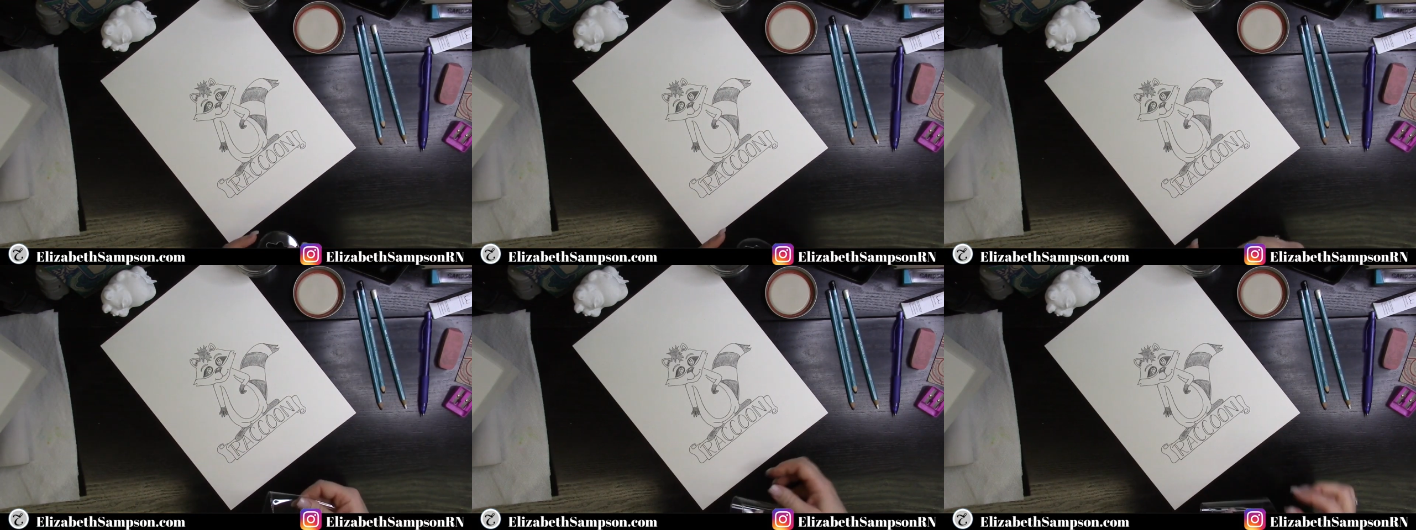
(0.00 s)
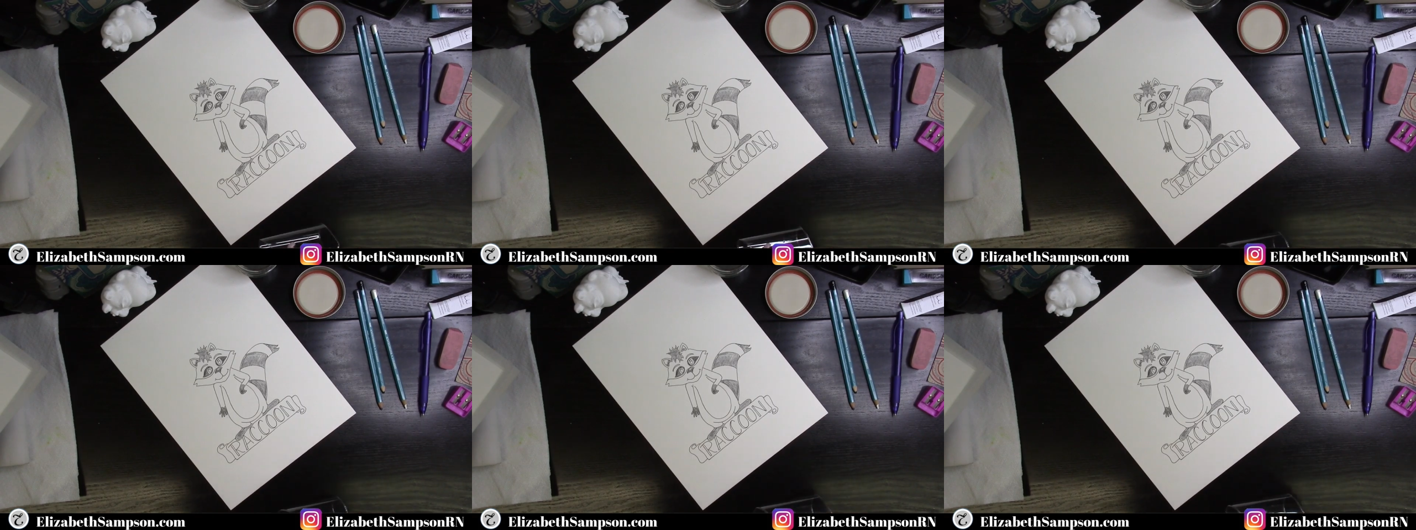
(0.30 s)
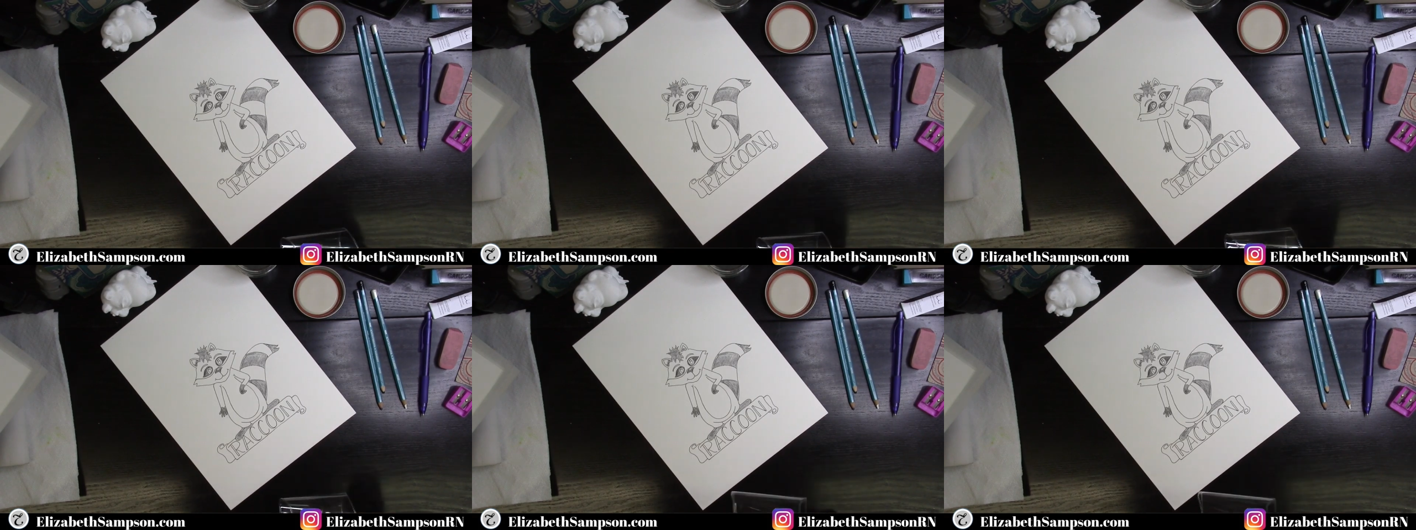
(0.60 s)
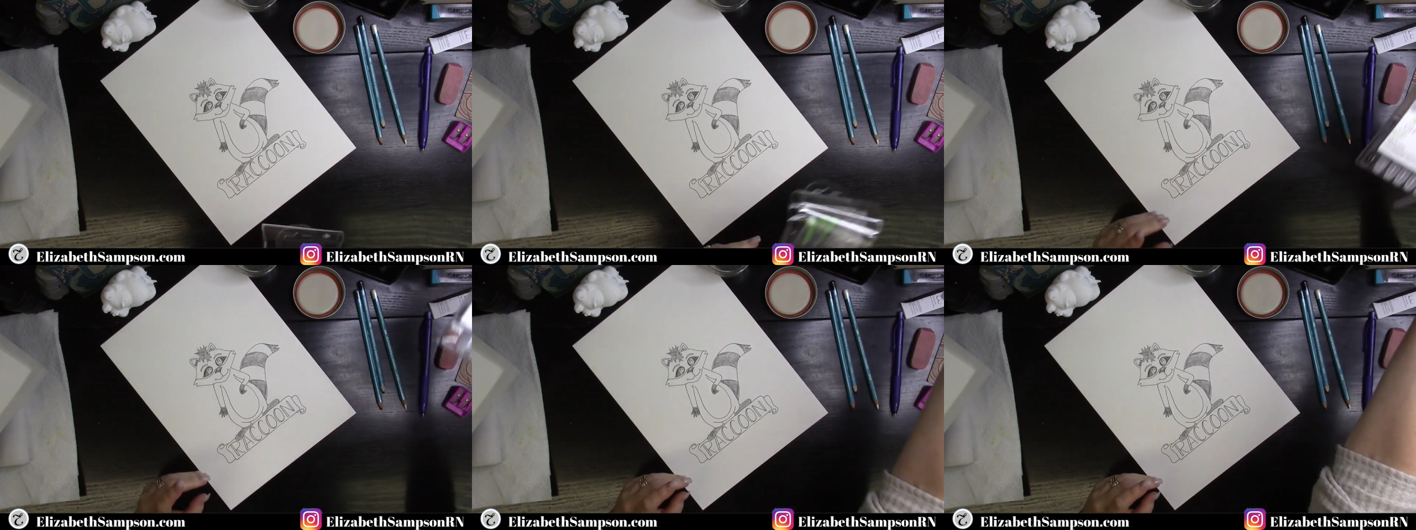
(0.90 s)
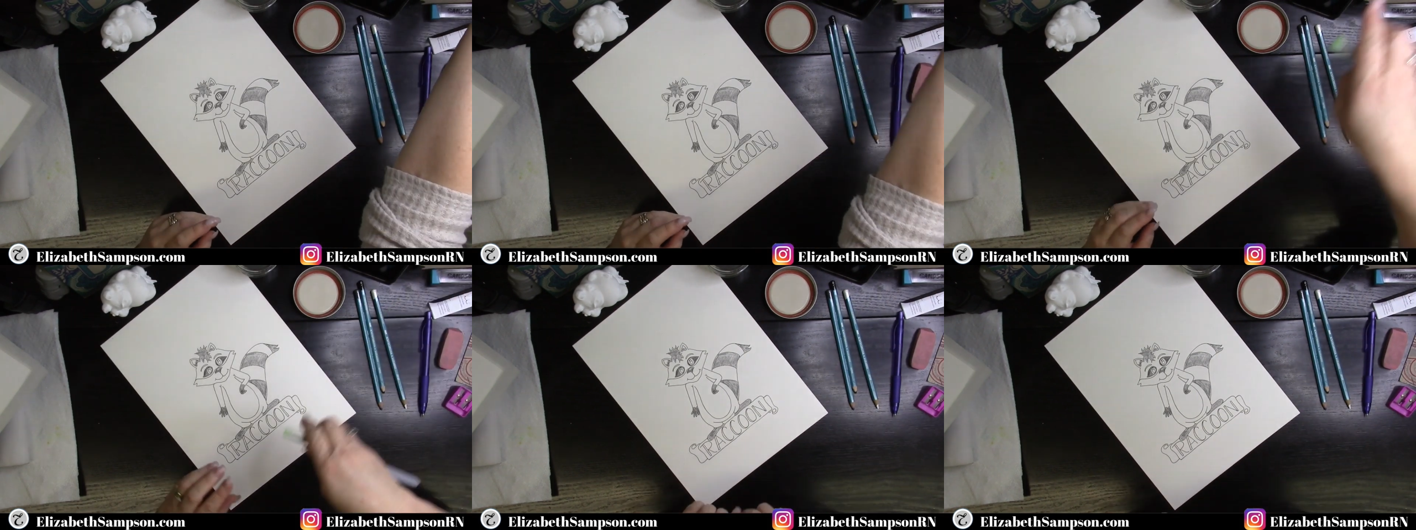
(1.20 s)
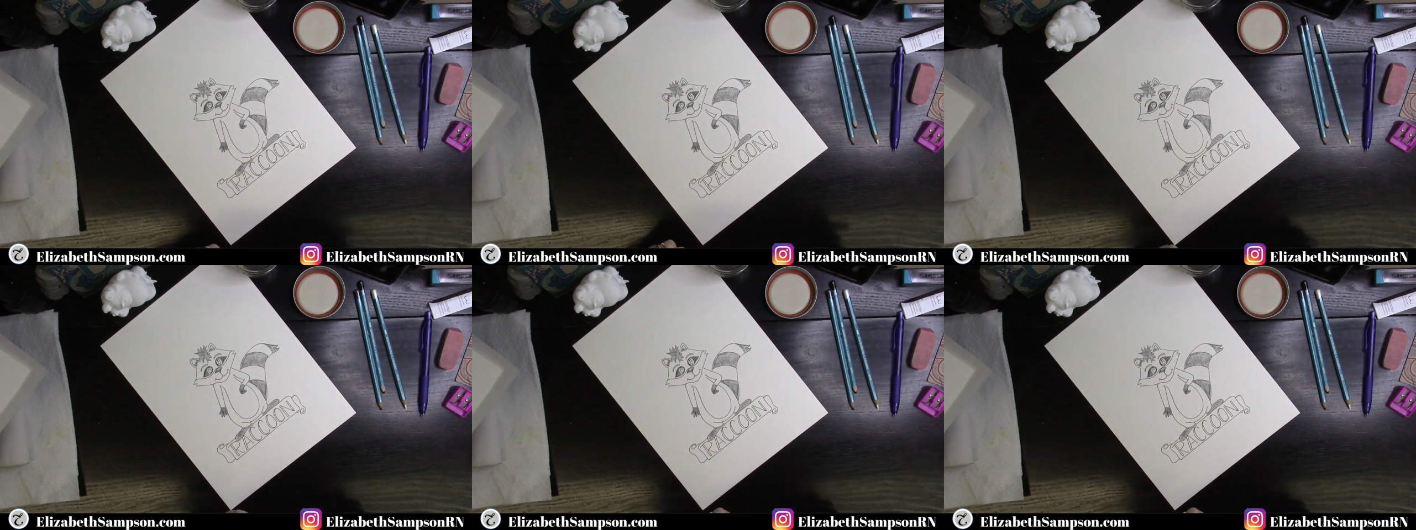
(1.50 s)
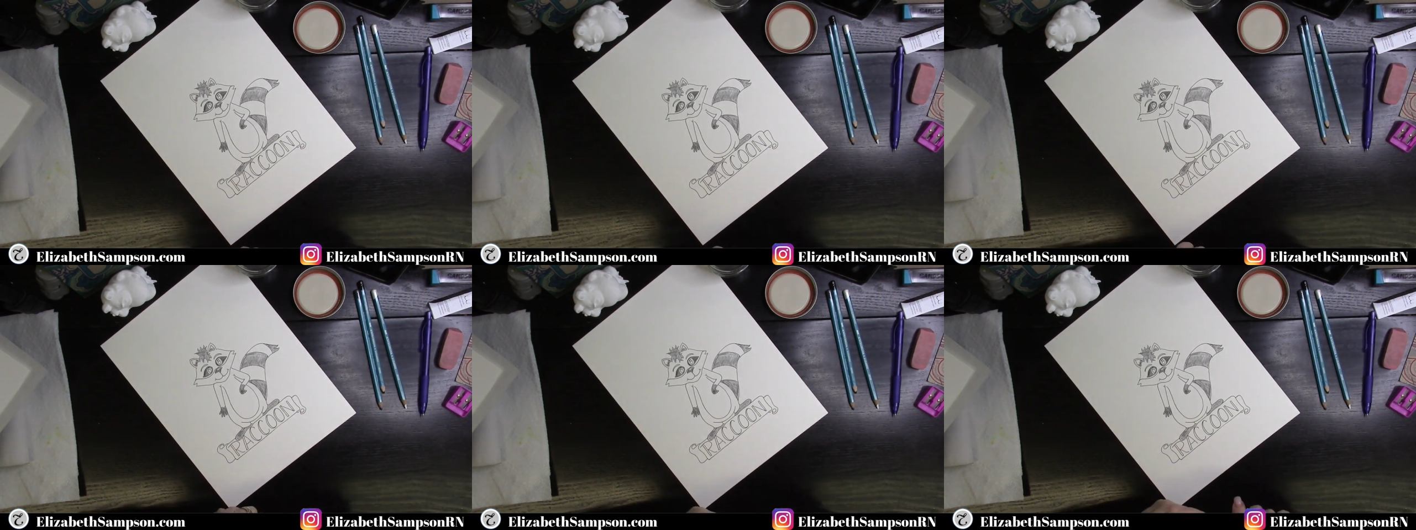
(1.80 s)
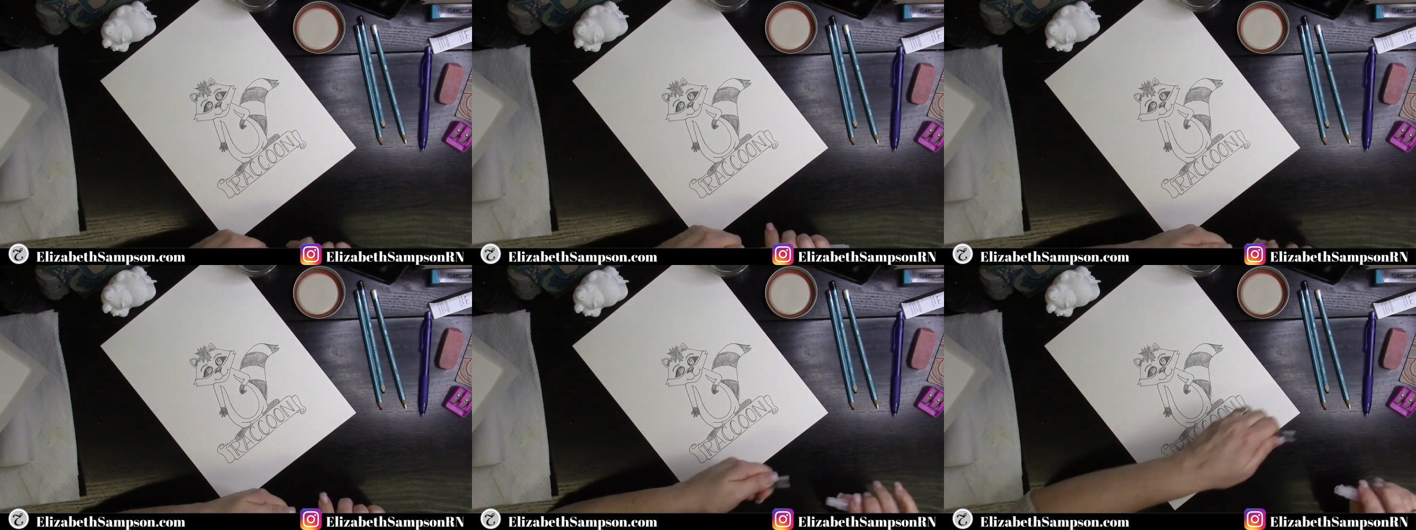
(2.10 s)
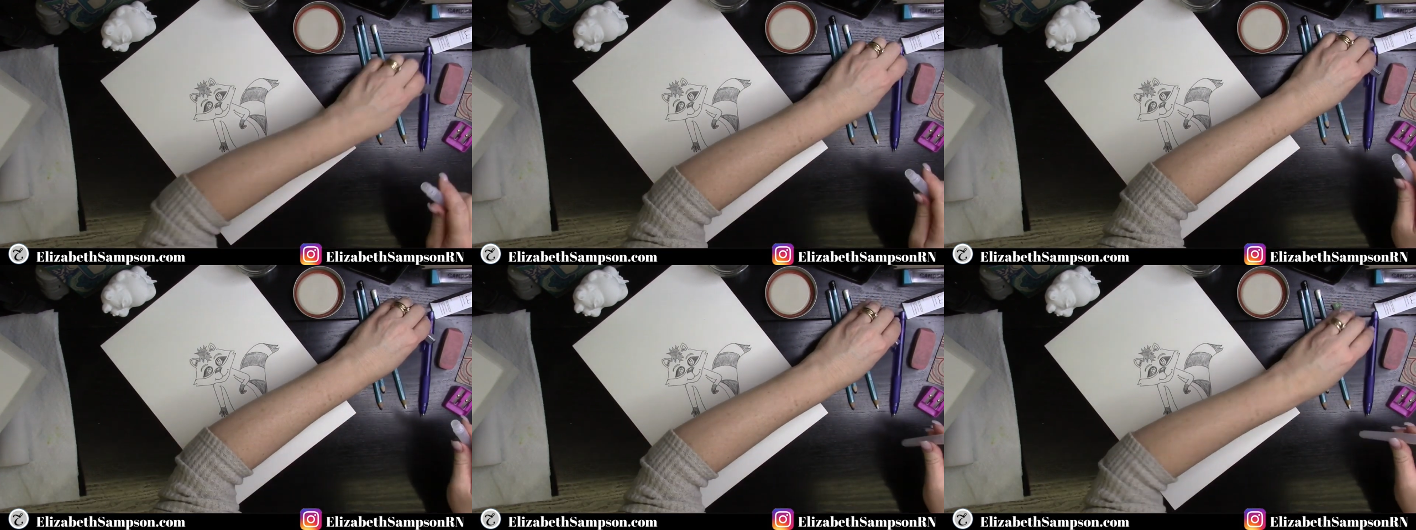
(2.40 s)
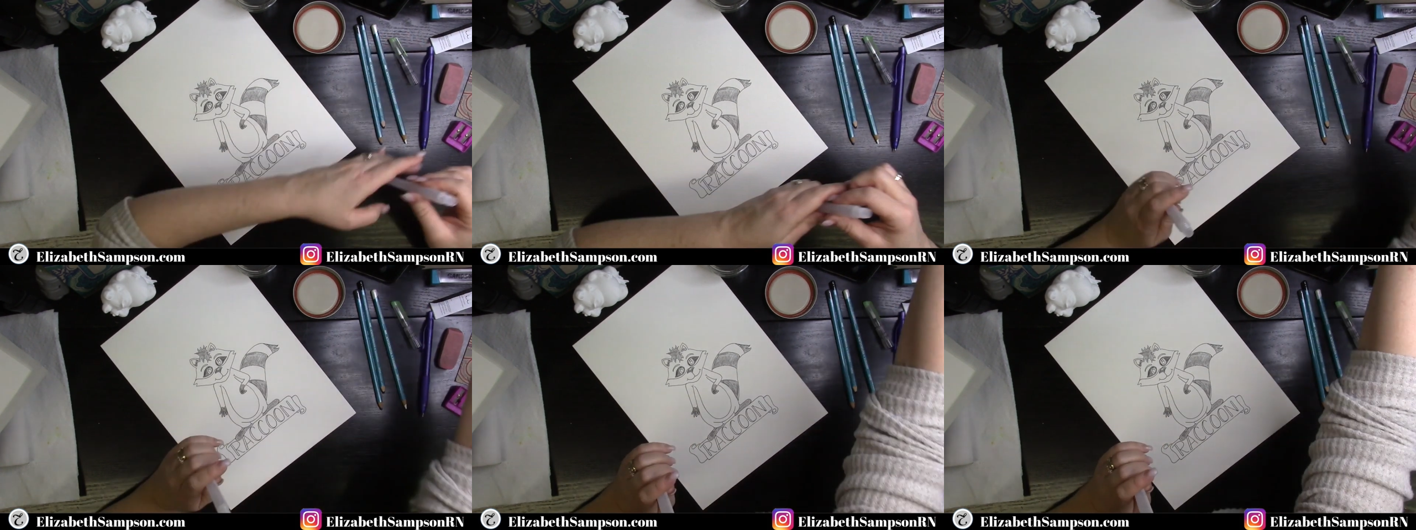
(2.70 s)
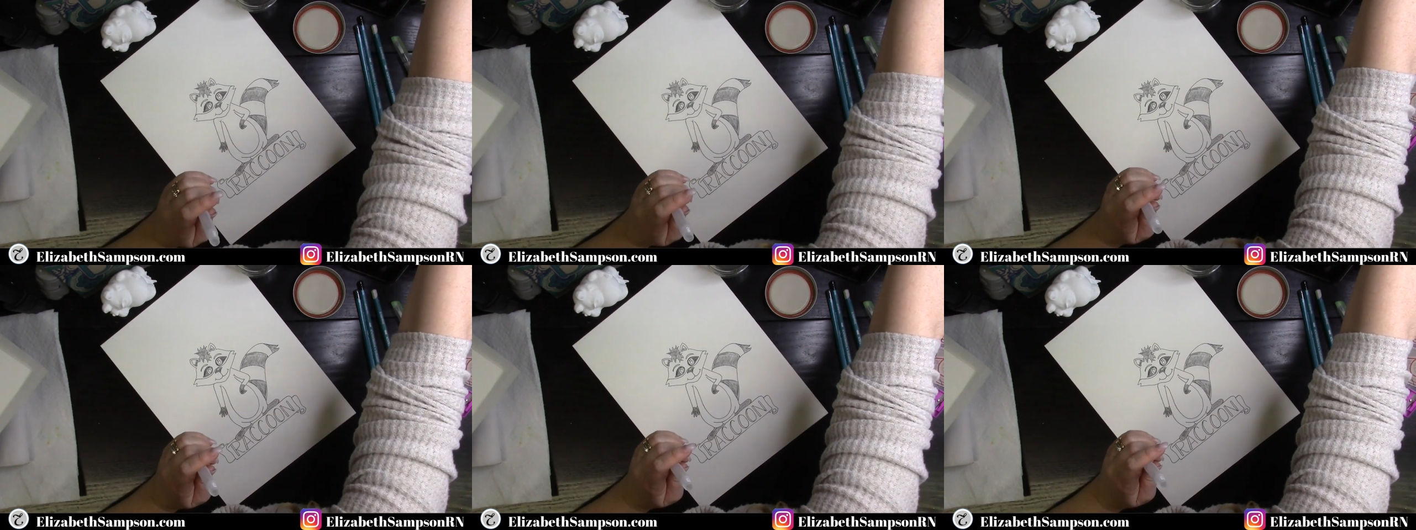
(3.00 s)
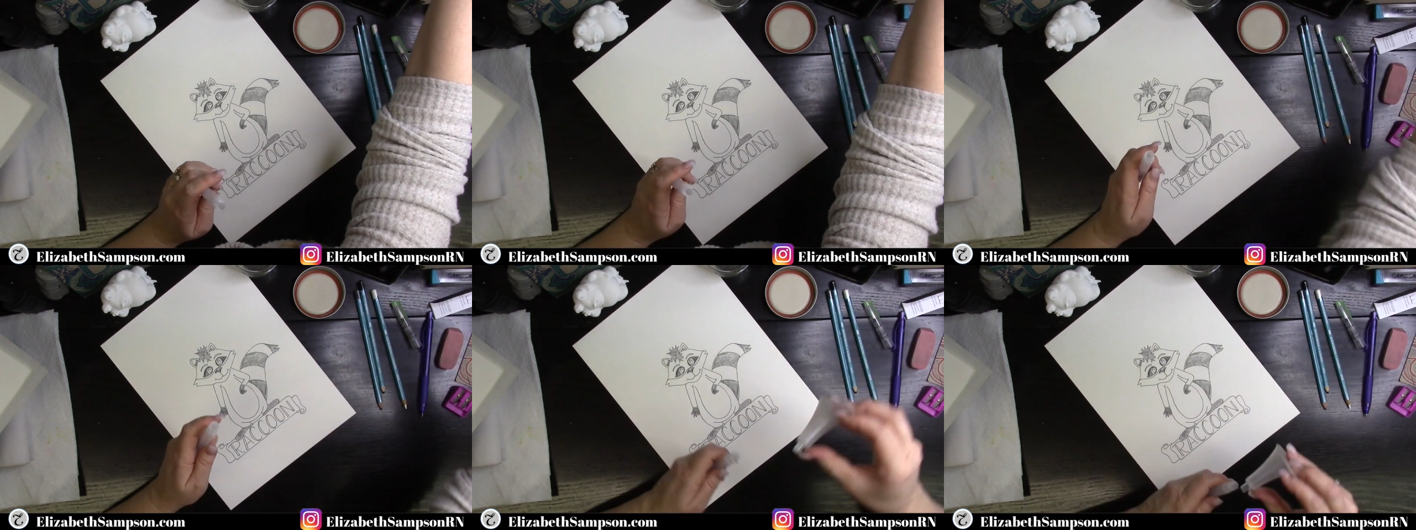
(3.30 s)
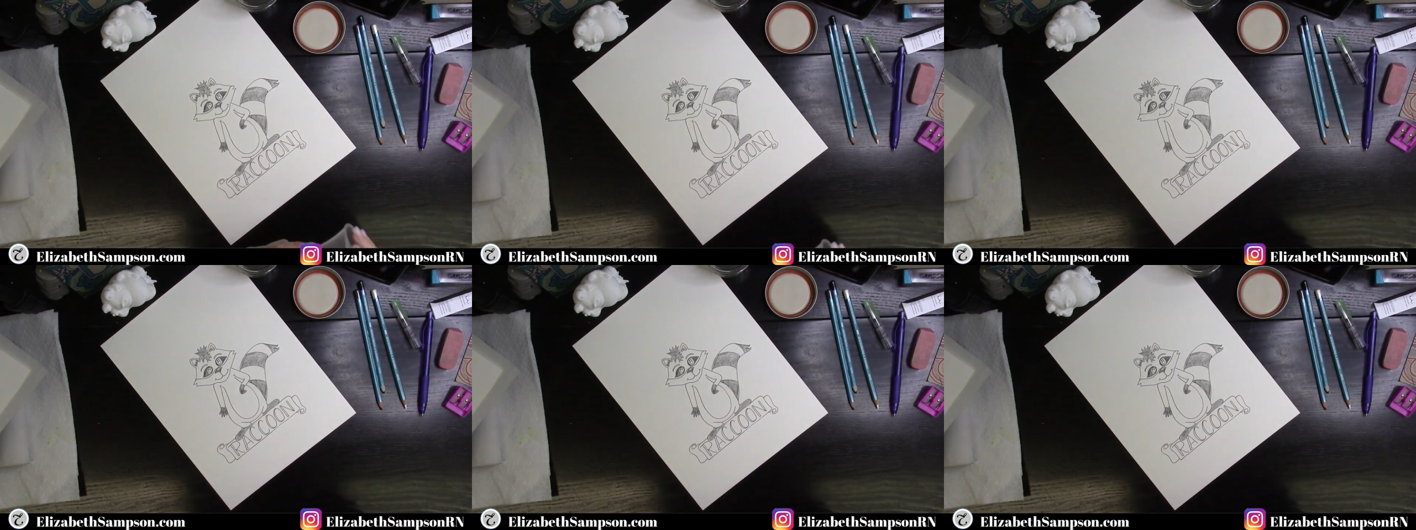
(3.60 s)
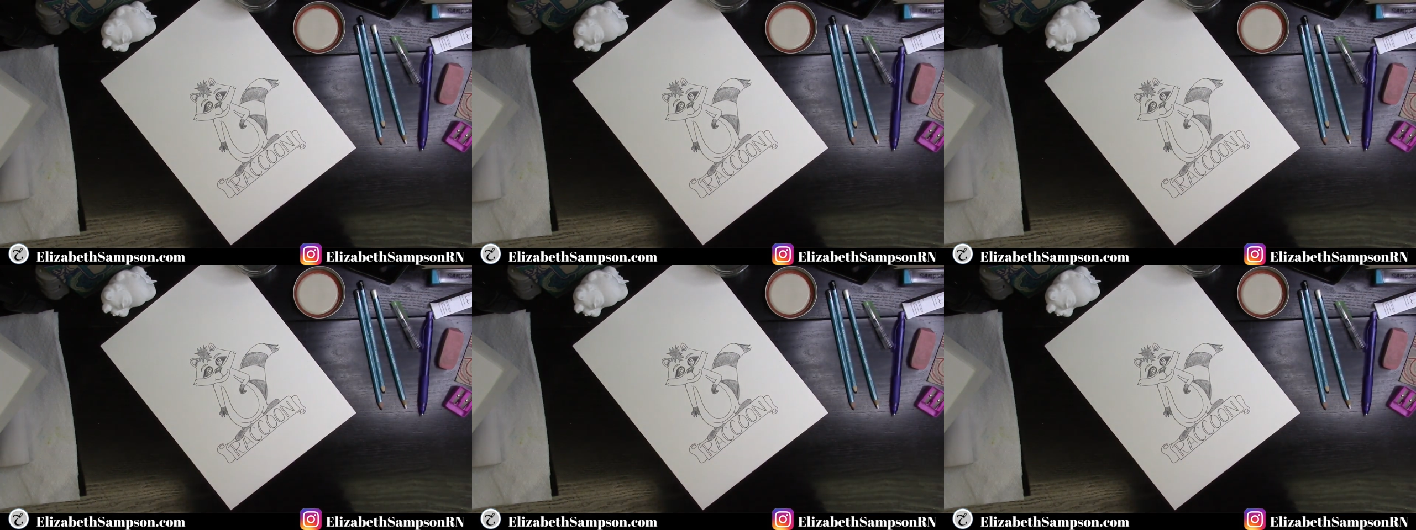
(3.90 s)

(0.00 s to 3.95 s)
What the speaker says: [unreadable: no face in view]